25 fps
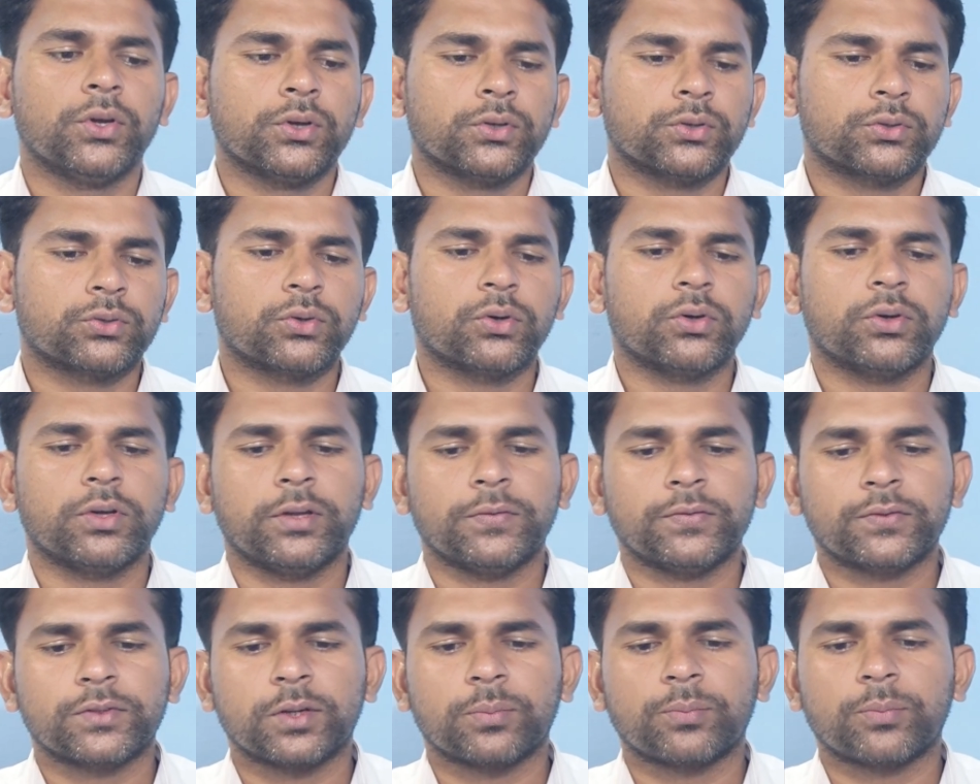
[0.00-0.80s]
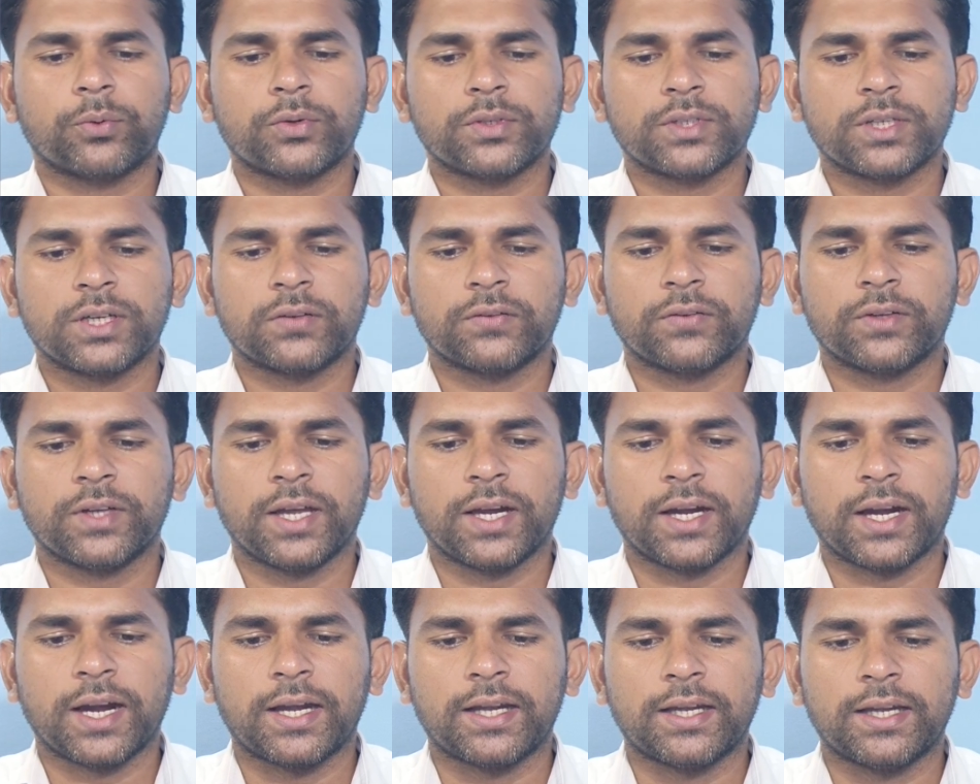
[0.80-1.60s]
So if suppose that we
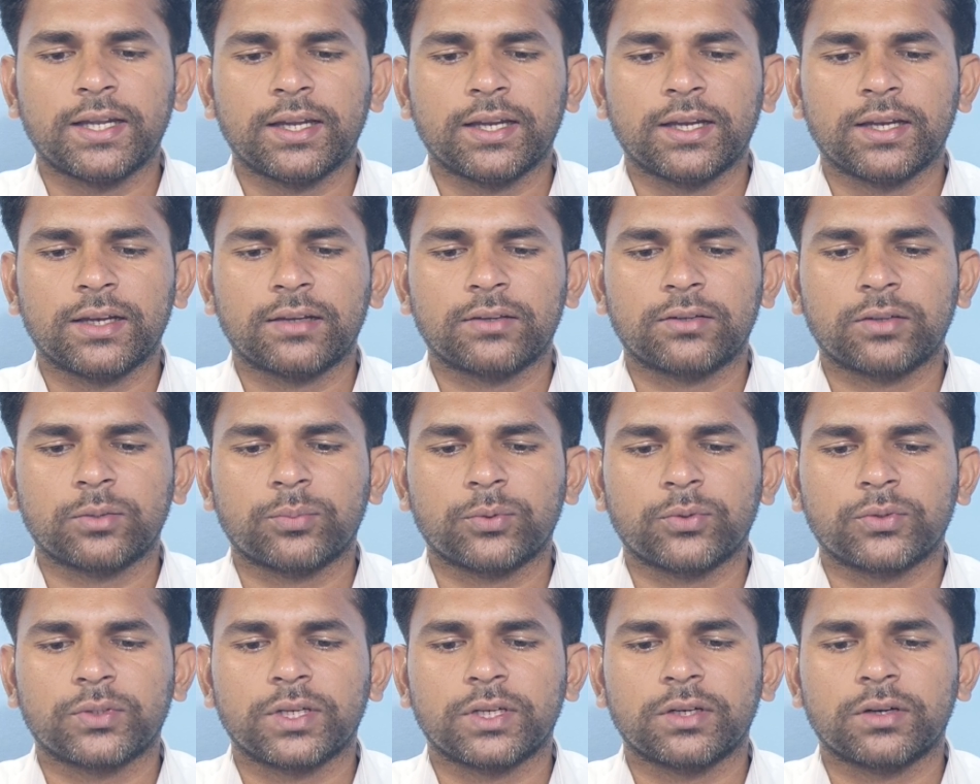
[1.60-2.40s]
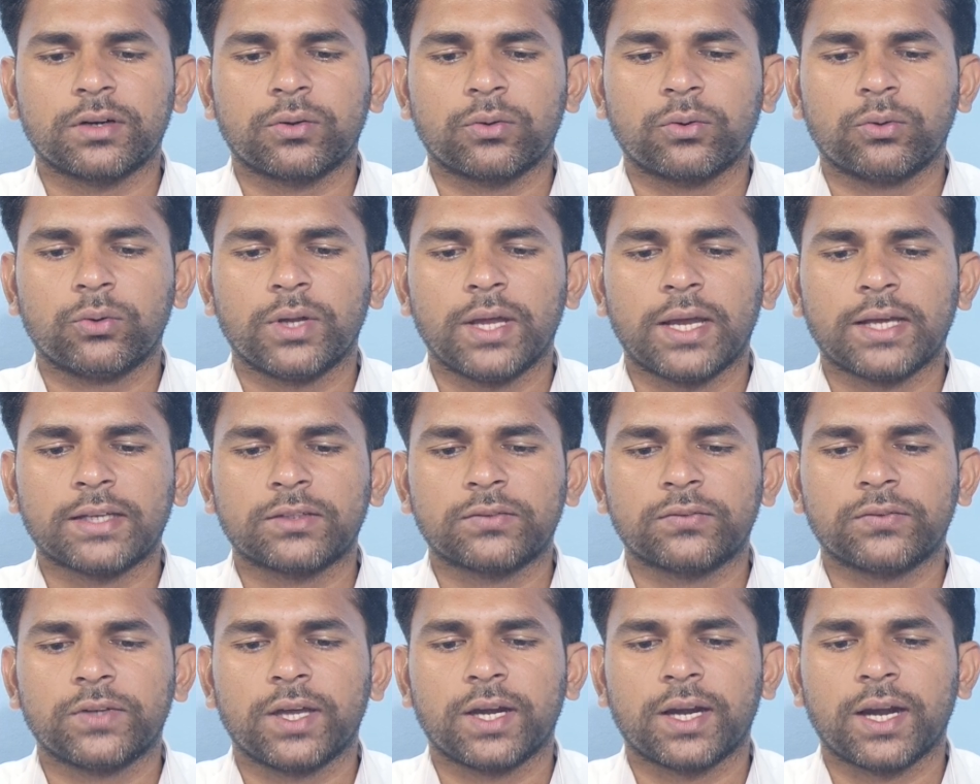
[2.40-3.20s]
are writing, suppose that root
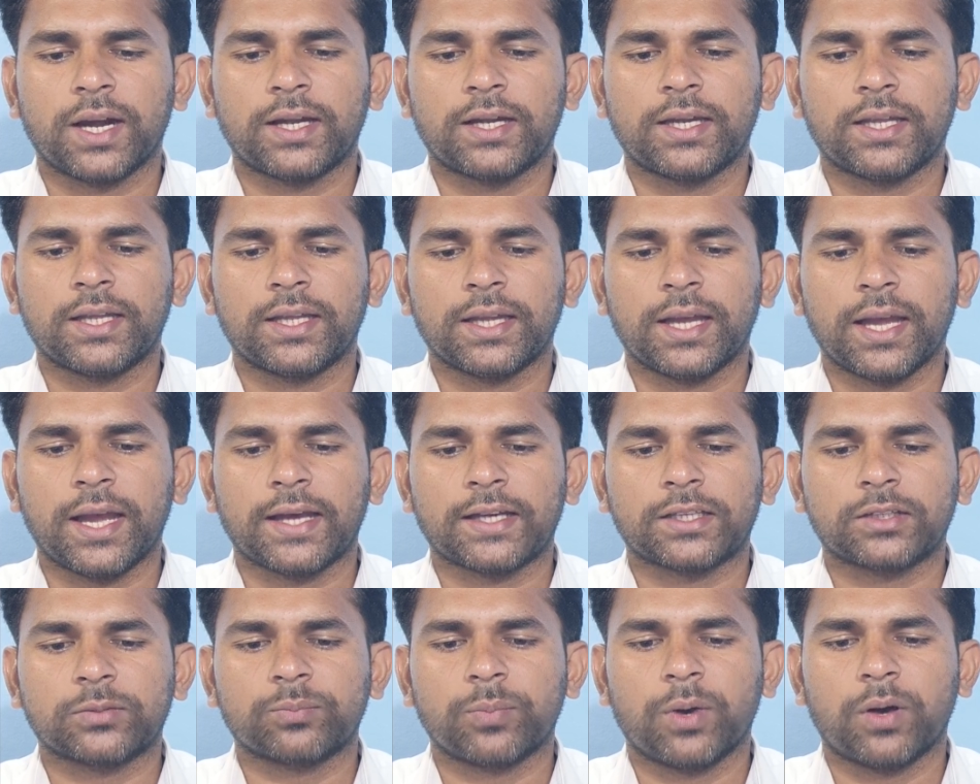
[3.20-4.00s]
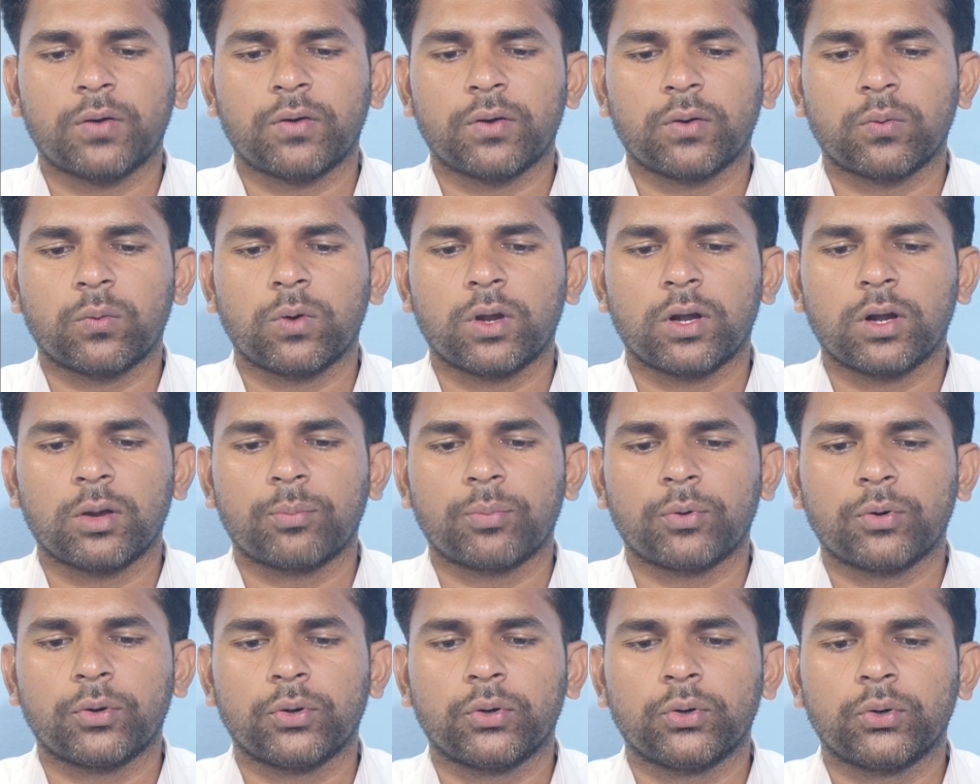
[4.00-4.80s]
x we are writing x power 1
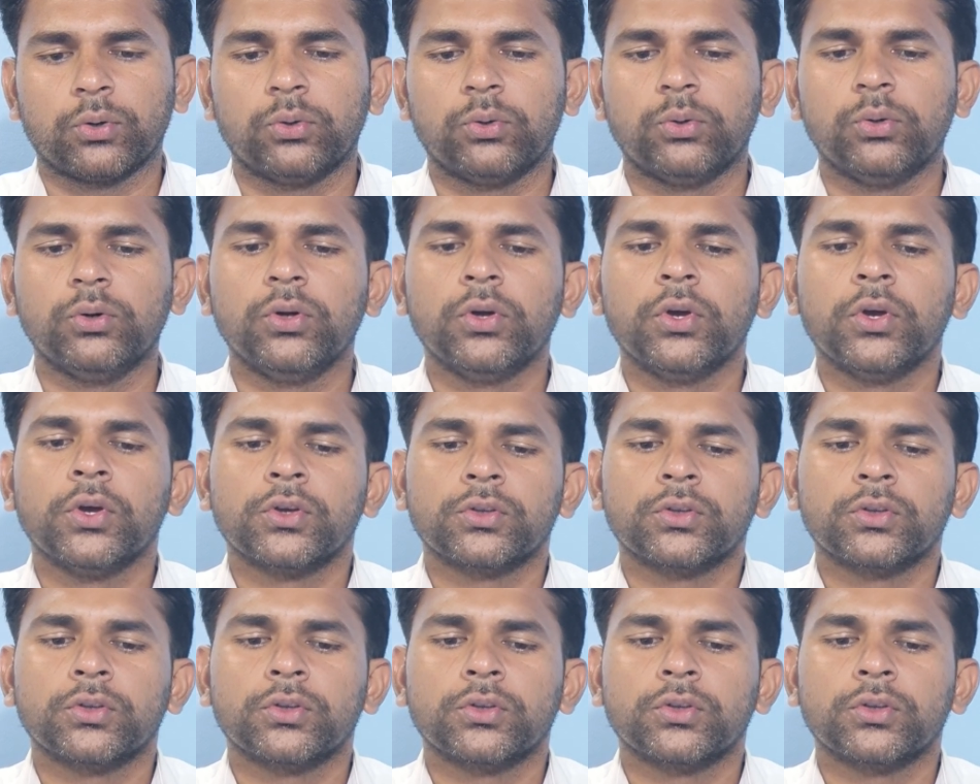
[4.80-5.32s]
upon 2.